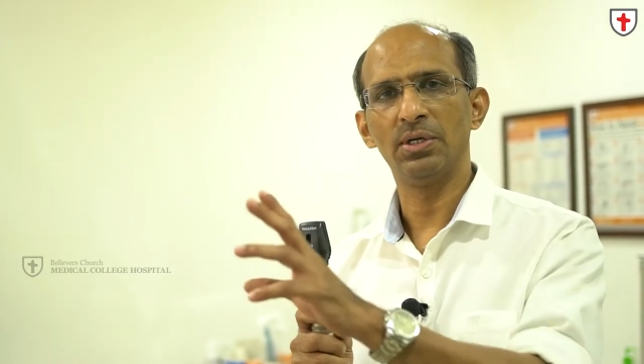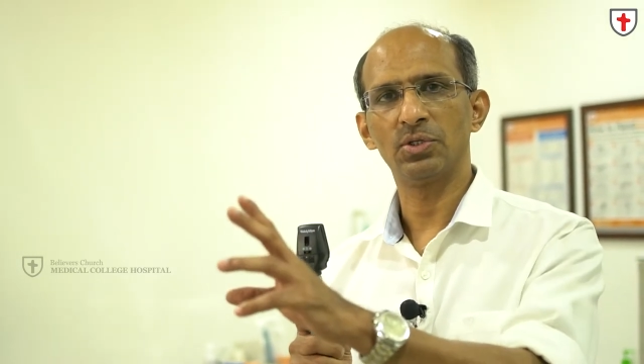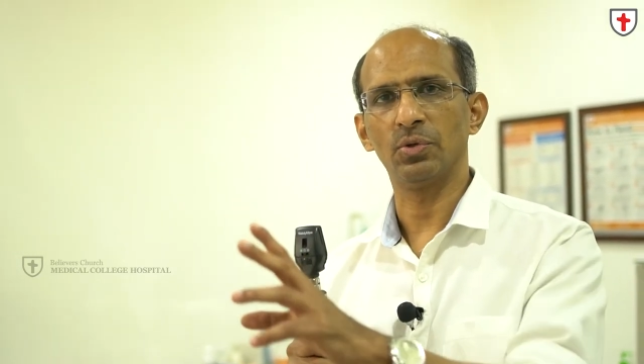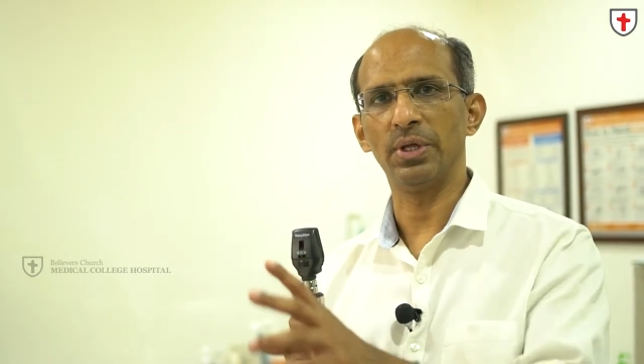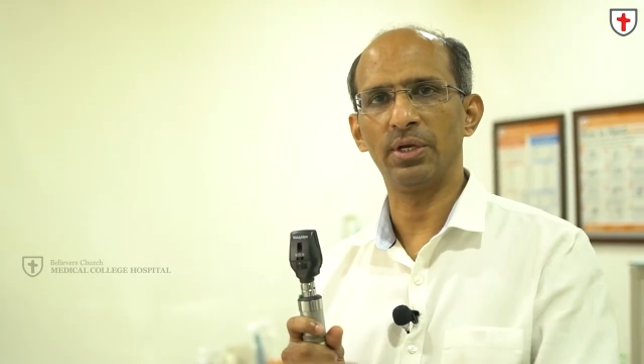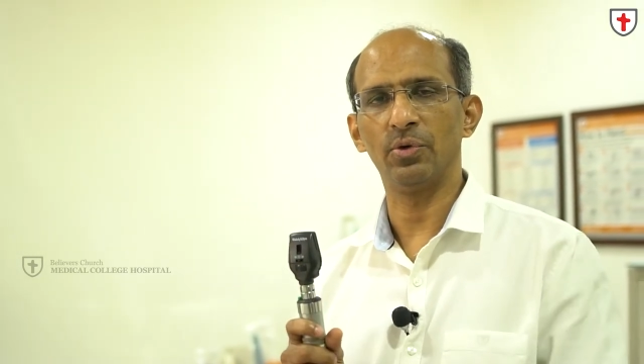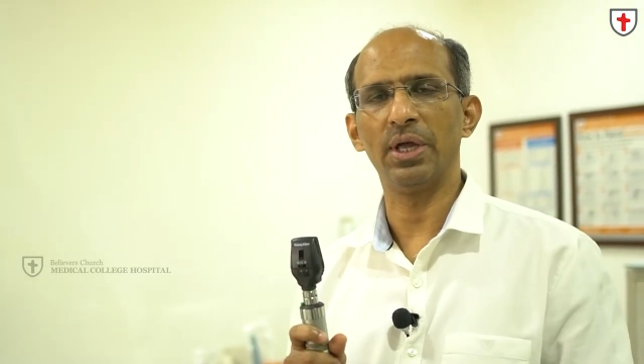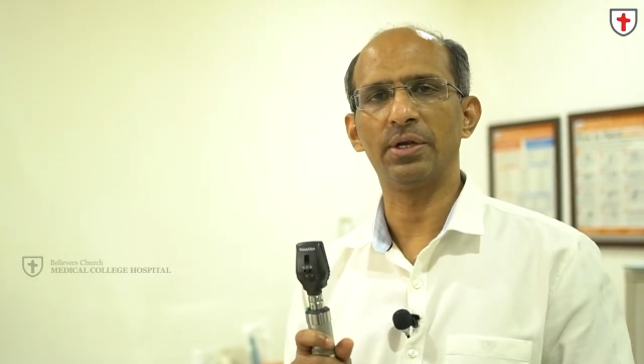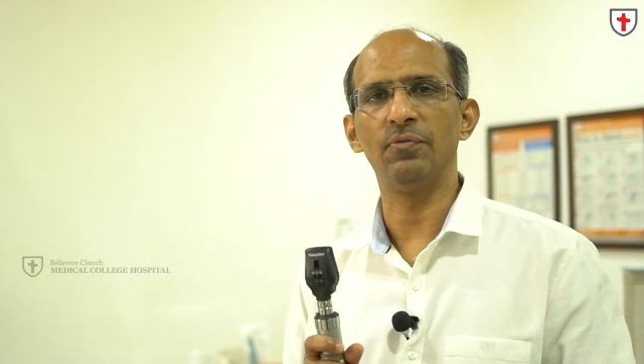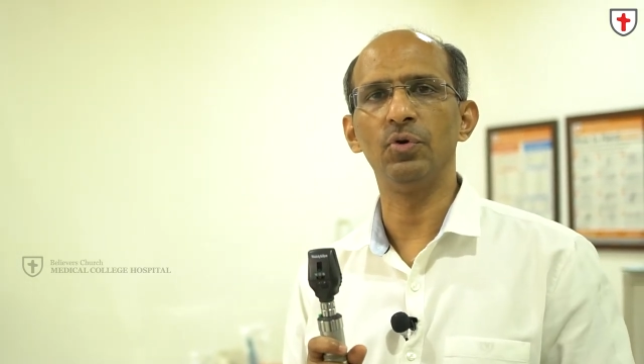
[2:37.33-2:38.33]
so that you
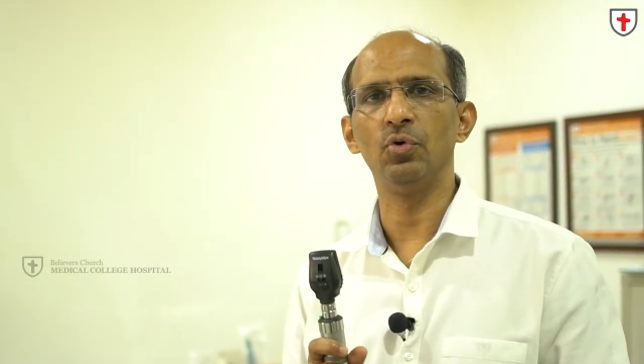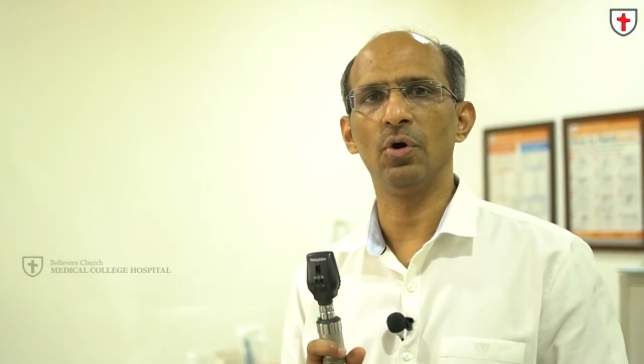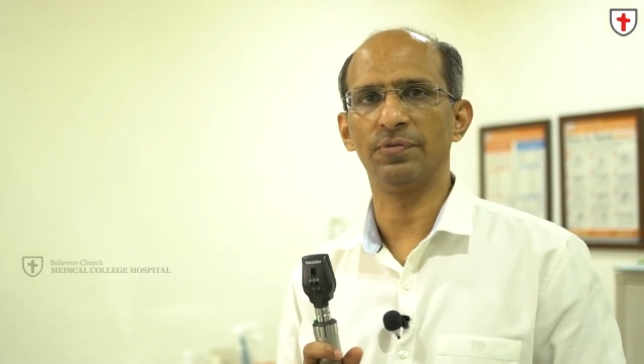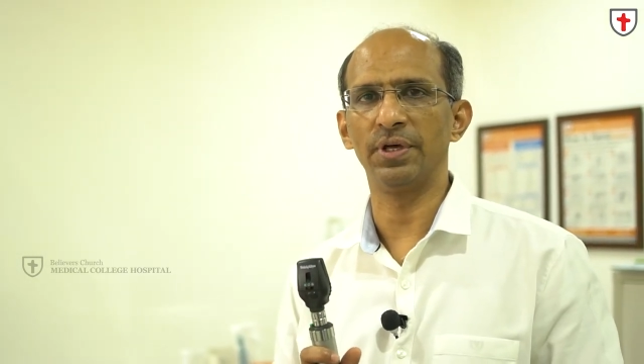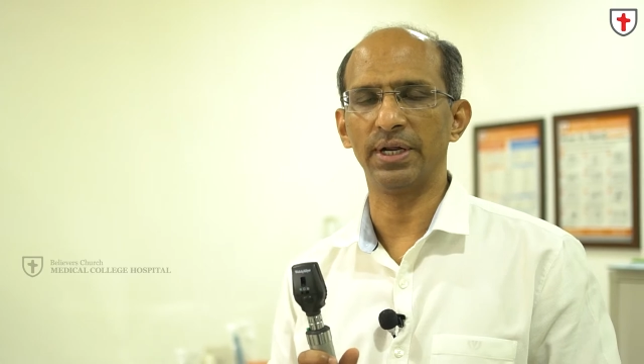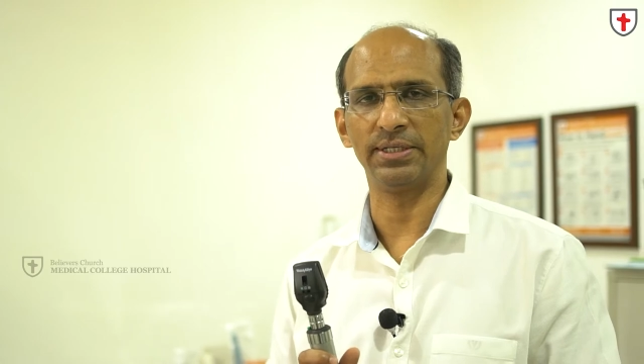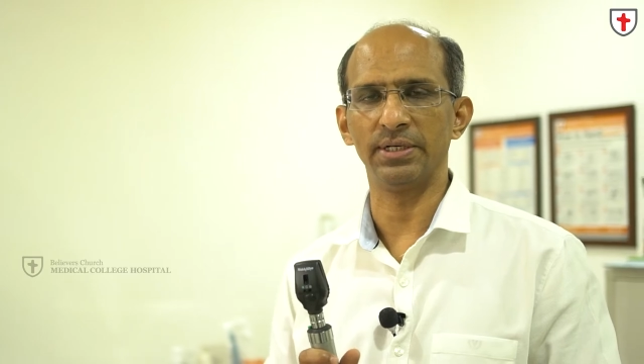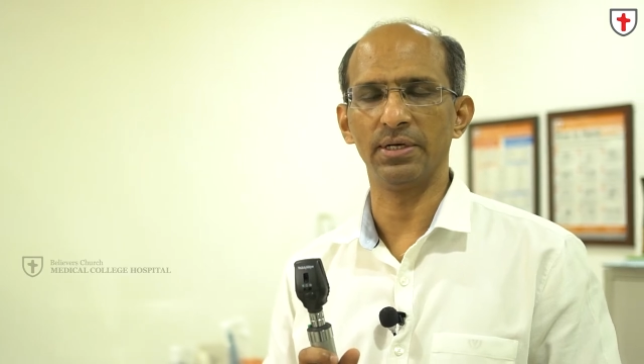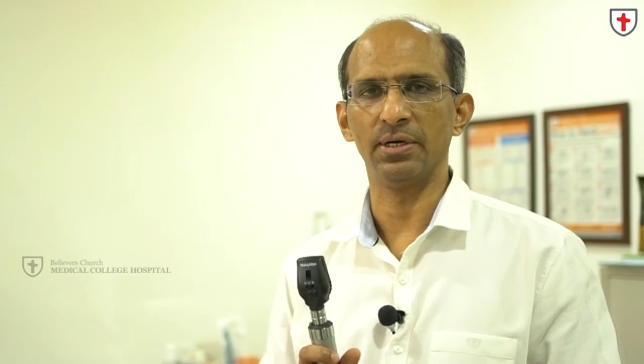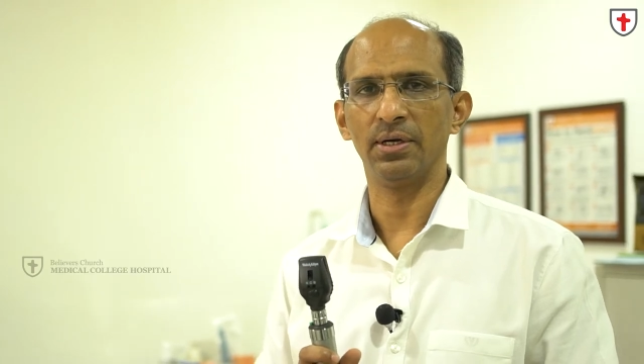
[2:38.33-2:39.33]
get a view of the
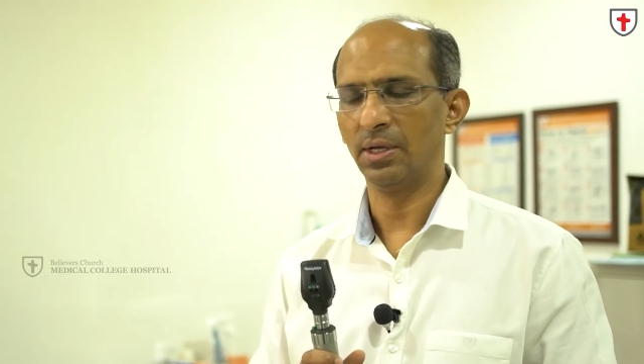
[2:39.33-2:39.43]
retina.